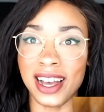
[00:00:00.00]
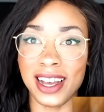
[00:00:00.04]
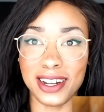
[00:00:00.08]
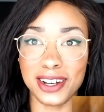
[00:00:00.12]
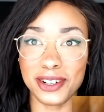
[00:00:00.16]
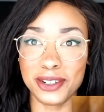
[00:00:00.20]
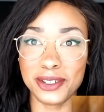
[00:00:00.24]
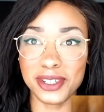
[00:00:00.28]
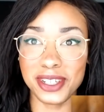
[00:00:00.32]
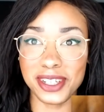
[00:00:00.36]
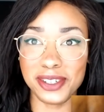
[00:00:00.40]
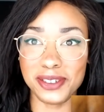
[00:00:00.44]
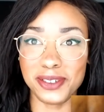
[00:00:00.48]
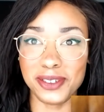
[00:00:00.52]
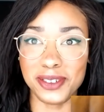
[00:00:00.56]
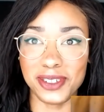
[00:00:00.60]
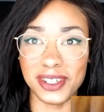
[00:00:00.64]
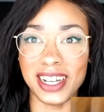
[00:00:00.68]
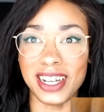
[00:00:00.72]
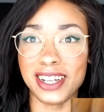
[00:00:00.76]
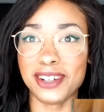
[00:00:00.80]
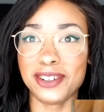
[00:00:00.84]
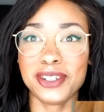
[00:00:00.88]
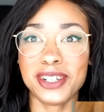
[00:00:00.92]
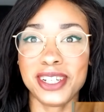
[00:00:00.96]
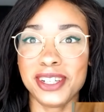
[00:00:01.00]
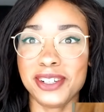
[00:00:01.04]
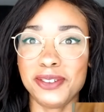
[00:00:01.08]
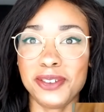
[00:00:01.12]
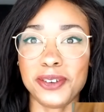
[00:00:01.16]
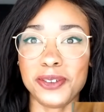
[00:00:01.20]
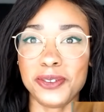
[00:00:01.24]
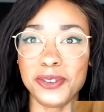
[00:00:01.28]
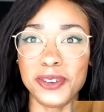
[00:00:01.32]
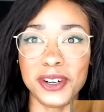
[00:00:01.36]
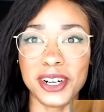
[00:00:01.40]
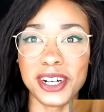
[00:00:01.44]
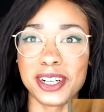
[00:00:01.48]
I don't give a, I don't give
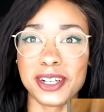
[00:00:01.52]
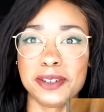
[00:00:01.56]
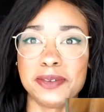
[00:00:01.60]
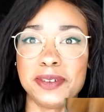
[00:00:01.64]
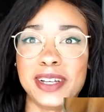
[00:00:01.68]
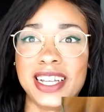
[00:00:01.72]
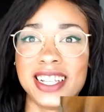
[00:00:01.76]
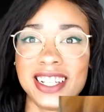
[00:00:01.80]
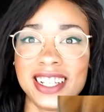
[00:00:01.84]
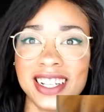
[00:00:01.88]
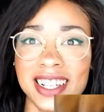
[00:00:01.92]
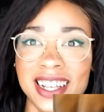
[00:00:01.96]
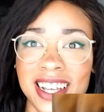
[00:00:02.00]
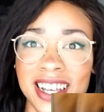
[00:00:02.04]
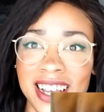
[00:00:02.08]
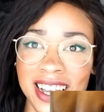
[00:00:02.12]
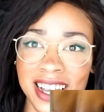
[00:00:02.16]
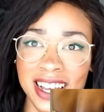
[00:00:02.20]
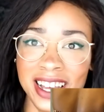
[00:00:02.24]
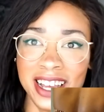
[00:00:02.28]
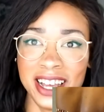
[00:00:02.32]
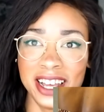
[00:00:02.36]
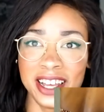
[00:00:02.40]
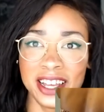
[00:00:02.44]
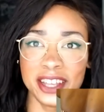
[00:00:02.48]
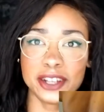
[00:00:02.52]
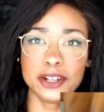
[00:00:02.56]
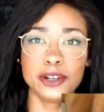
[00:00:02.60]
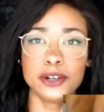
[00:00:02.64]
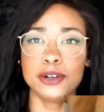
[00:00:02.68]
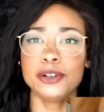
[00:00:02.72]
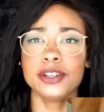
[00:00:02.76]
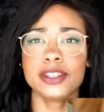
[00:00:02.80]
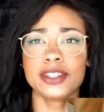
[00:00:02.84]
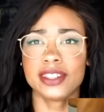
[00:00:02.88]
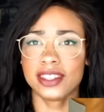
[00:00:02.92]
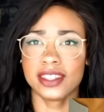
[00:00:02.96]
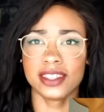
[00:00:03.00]
a fuck, man. You
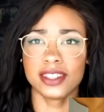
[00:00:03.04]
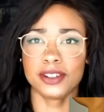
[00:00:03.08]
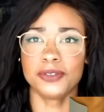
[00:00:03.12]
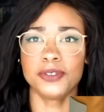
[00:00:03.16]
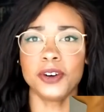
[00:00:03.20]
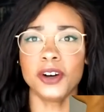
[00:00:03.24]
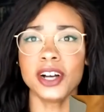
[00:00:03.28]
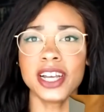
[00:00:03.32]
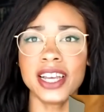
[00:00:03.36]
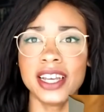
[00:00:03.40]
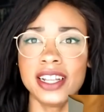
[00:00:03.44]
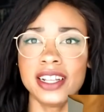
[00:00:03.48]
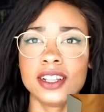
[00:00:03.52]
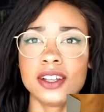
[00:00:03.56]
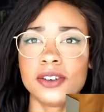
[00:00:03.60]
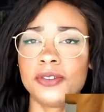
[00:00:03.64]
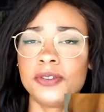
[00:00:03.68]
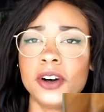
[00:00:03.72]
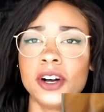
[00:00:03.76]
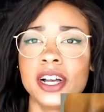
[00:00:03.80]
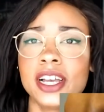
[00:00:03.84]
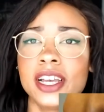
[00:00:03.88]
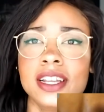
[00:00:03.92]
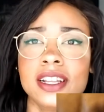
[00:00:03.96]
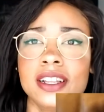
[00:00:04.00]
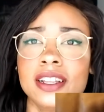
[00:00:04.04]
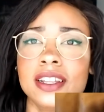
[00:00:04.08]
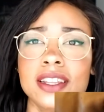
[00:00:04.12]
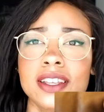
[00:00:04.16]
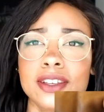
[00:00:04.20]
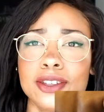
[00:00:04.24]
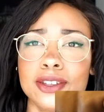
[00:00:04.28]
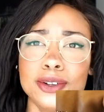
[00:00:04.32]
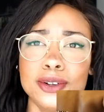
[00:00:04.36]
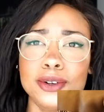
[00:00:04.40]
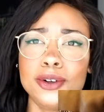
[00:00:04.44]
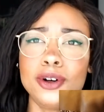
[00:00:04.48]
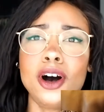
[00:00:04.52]
know, it, the fucking, the fucking,
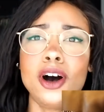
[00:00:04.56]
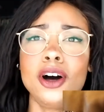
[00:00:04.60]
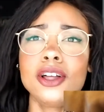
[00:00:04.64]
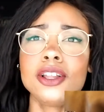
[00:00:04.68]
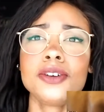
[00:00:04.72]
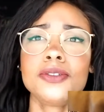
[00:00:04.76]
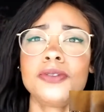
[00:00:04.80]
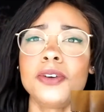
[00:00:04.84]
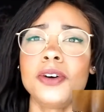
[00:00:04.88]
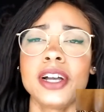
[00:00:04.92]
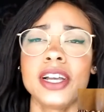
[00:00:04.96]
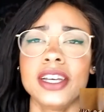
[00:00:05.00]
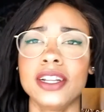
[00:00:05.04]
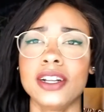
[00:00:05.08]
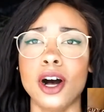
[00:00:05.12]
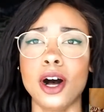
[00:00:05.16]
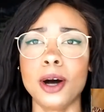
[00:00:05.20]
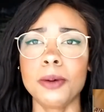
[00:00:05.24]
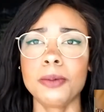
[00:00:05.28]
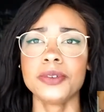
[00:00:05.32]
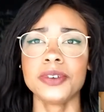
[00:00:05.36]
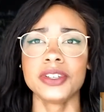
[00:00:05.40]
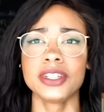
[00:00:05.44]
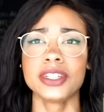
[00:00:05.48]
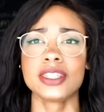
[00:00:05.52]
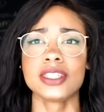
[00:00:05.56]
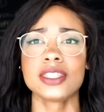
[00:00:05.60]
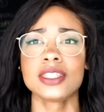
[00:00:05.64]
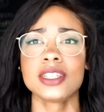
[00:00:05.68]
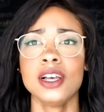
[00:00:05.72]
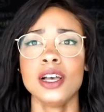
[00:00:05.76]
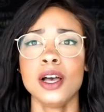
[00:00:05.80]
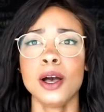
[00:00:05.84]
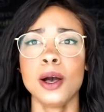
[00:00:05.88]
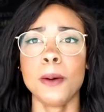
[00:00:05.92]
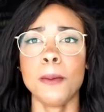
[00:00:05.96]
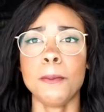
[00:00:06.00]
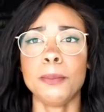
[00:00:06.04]
you know, all the fucking obvious
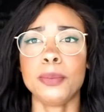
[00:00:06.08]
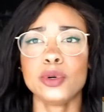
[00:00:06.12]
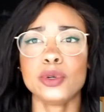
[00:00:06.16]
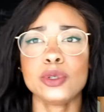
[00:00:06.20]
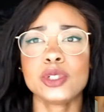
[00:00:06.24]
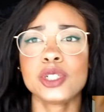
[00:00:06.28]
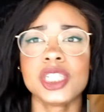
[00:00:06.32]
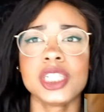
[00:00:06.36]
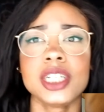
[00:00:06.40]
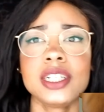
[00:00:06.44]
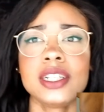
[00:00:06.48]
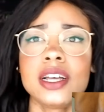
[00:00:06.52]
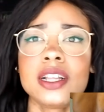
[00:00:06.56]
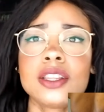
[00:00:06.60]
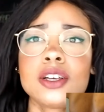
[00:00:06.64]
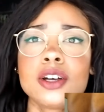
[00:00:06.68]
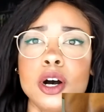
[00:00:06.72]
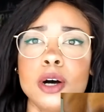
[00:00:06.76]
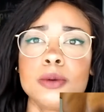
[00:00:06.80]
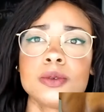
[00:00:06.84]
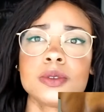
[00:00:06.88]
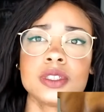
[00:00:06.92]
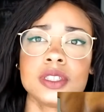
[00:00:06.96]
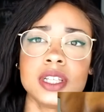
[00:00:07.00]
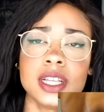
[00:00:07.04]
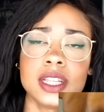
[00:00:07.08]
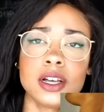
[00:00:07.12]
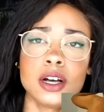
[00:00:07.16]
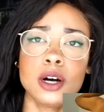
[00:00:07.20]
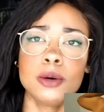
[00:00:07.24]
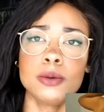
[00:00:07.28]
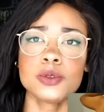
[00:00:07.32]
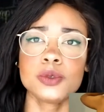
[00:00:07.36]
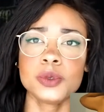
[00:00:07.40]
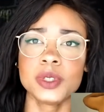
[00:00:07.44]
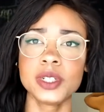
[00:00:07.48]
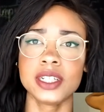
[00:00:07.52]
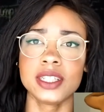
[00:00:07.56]
bullshit that comes that
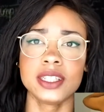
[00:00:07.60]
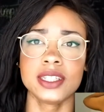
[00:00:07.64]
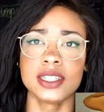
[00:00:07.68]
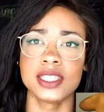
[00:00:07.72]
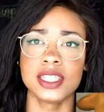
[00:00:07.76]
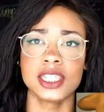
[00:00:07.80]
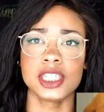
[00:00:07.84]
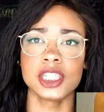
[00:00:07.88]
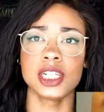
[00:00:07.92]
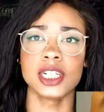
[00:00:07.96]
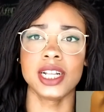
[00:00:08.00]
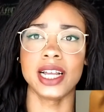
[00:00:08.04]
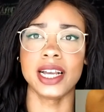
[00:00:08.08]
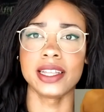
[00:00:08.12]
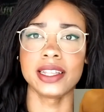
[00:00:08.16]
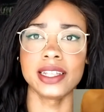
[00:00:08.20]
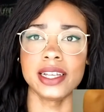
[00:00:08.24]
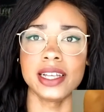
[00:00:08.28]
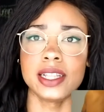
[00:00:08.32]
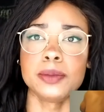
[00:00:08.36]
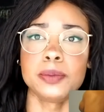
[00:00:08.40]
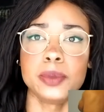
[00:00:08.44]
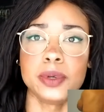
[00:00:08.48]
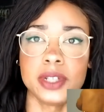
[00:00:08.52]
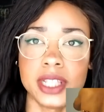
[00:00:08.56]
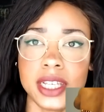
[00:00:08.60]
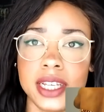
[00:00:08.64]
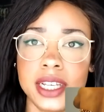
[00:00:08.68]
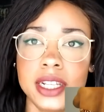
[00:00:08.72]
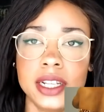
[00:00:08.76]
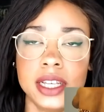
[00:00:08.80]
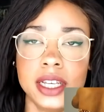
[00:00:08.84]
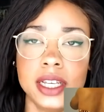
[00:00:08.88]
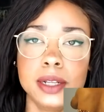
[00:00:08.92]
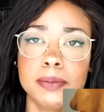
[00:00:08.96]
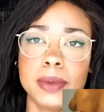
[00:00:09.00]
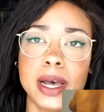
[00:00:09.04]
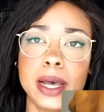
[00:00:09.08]
comes with a decision like that. But in
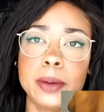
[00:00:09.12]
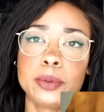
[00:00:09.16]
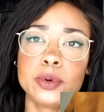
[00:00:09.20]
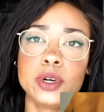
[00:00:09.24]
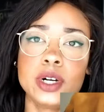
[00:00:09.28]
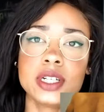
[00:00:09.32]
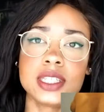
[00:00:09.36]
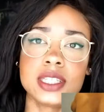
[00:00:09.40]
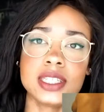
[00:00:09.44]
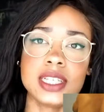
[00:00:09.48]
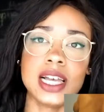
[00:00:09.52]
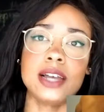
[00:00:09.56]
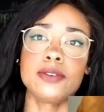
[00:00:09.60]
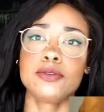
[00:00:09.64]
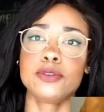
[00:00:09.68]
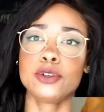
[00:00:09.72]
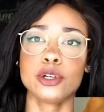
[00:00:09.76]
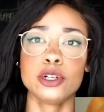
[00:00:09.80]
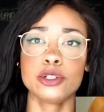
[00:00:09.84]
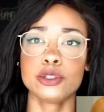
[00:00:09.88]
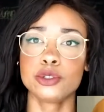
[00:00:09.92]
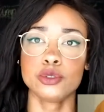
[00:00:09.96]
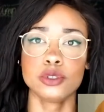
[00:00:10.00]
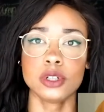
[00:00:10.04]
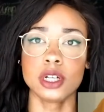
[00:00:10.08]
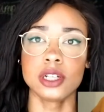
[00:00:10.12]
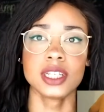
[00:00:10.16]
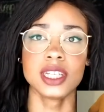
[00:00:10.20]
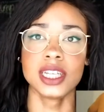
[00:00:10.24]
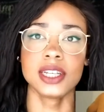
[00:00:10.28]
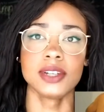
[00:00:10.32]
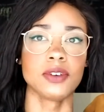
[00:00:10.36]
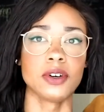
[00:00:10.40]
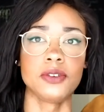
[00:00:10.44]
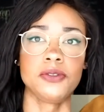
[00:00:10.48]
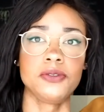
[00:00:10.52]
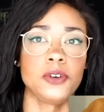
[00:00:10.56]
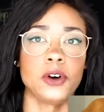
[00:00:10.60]
in my process, I've learned to not
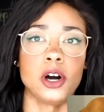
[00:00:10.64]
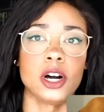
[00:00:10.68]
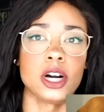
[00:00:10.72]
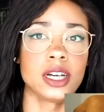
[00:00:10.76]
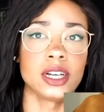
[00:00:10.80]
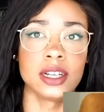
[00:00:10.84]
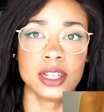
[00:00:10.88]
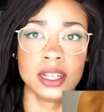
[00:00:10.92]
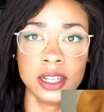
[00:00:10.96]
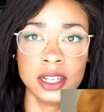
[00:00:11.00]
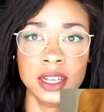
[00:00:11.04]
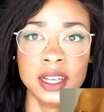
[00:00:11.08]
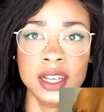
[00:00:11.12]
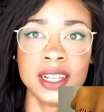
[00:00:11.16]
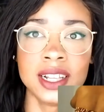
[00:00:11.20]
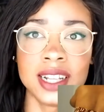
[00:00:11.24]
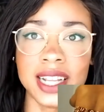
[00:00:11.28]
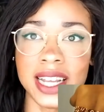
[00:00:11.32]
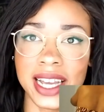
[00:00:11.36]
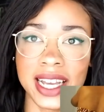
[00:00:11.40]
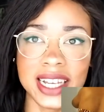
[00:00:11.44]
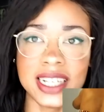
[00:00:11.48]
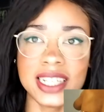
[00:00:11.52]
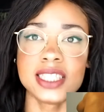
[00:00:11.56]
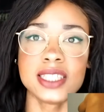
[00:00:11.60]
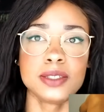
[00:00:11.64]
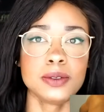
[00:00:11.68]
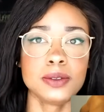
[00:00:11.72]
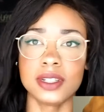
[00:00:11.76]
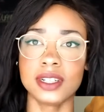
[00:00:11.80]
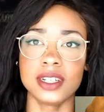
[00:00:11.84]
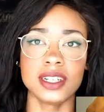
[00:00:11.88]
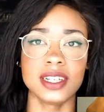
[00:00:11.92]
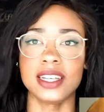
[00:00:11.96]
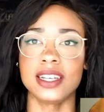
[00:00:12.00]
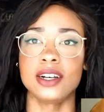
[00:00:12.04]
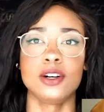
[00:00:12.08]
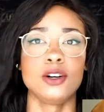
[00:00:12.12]
give a fuck. Like it's,
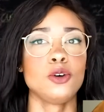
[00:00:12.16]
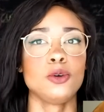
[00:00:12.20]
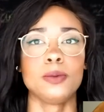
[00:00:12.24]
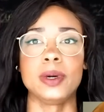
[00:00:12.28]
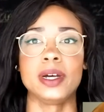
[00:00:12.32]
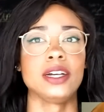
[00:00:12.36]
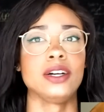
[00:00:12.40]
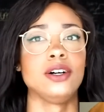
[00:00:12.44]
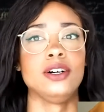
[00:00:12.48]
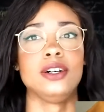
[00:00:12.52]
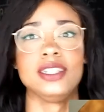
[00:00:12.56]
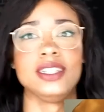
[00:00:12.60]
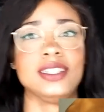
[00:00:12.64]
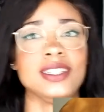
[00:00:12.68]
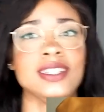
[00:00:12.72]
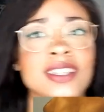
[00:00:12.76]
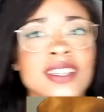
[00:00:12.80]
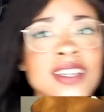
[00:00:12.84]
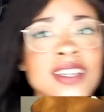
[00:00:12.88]
oh my god.